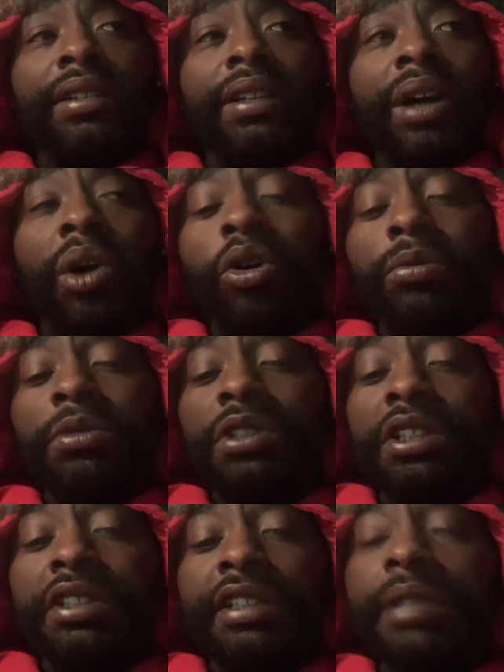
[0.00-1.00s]
home,
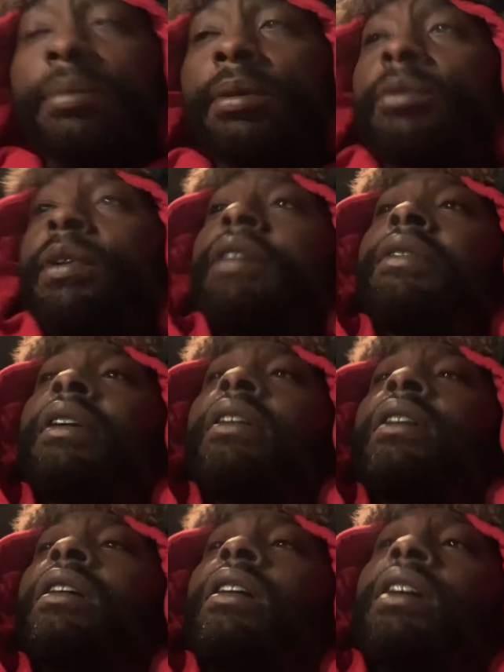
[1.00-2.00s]
she's sleeping.
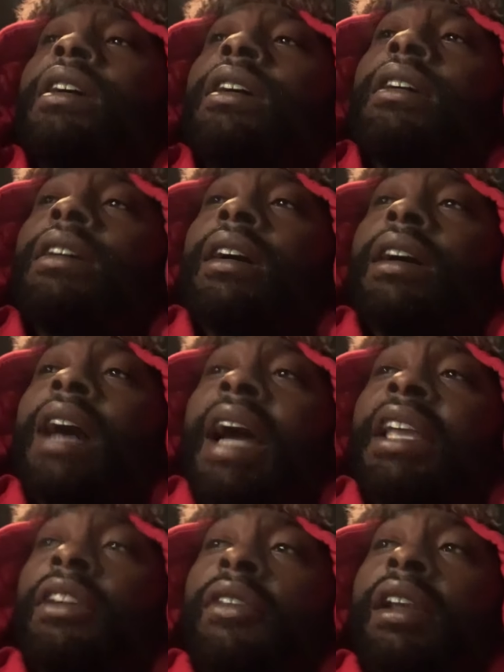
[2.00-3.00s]
Whenever I
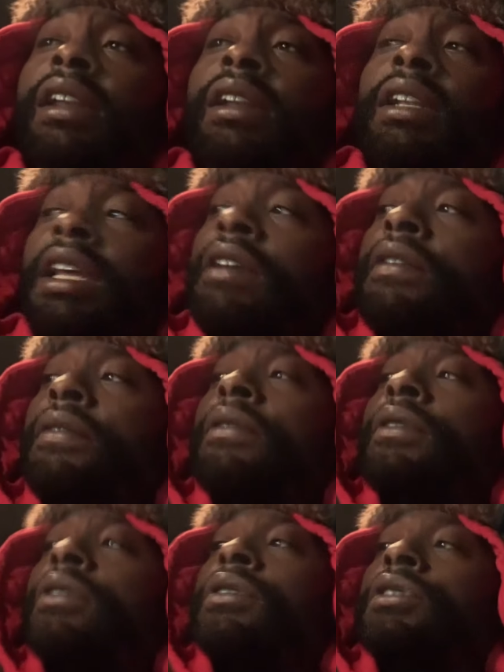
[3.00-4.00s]
get ready to leave,
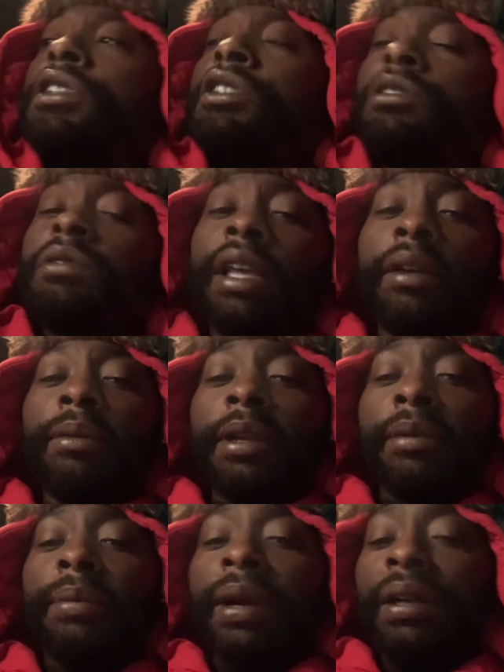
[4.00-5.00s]
she's damn
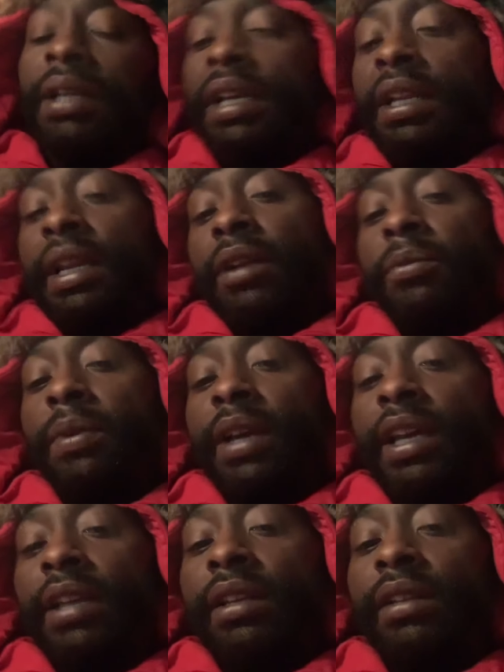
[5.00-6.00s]
near barely getting out of
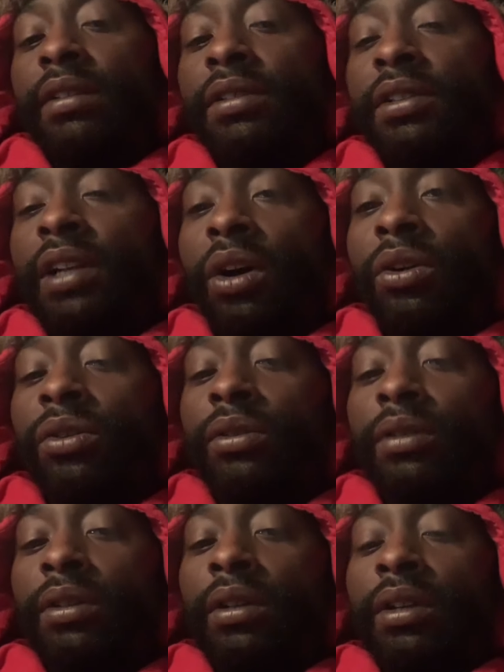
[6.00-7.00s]
bed, you know.
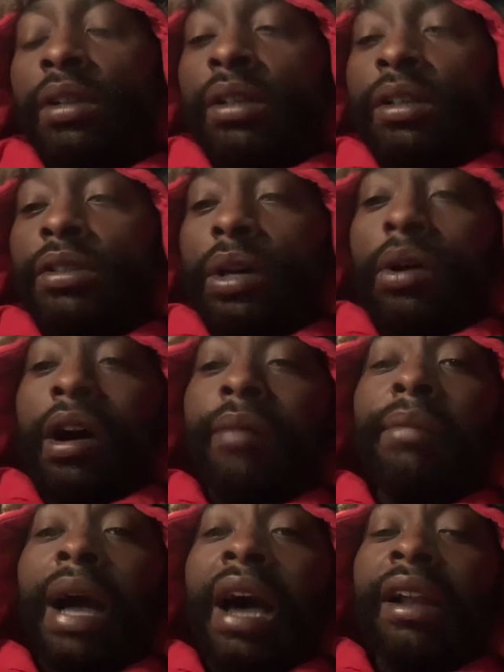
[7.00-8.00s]
So
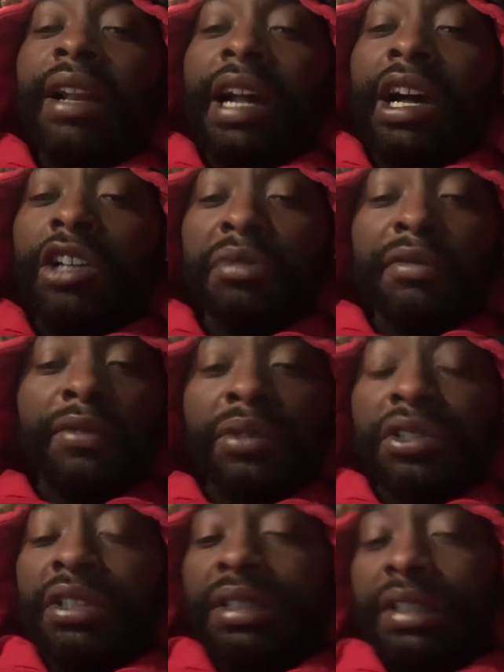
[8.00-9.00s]
I'm out of the house
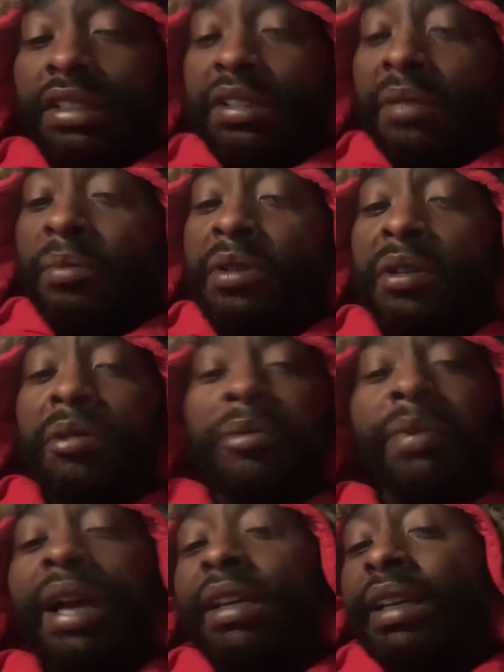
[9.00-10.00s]
before she gets up and I'm
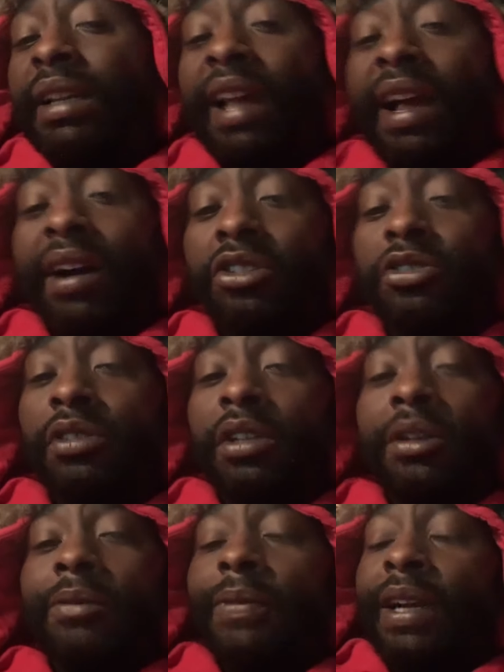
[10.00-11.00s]
back in the house
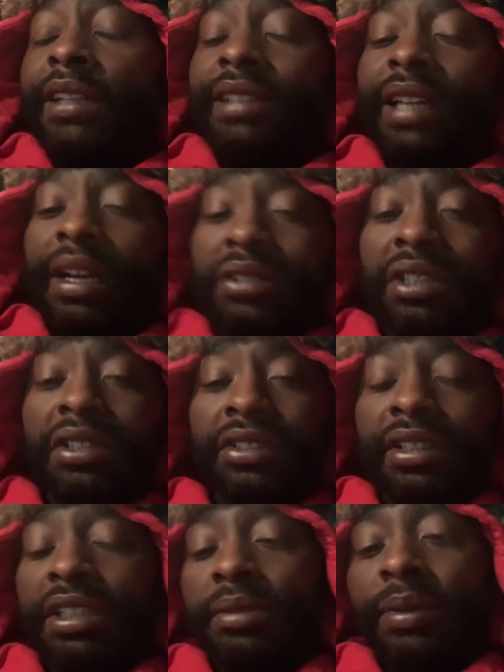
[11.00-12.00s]
by the time she's
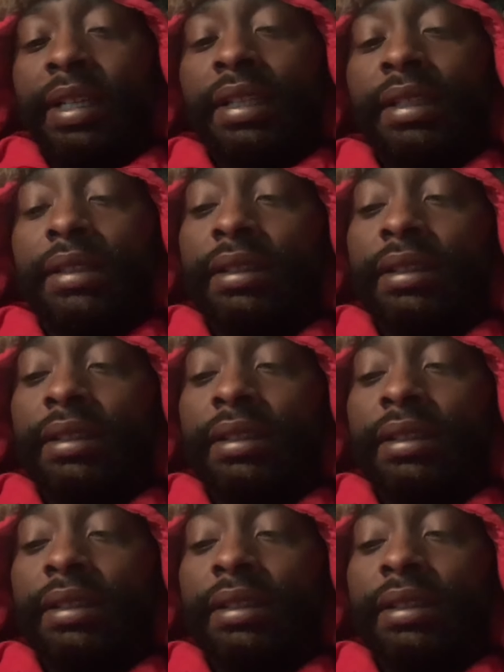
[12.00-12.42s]
sleep, man.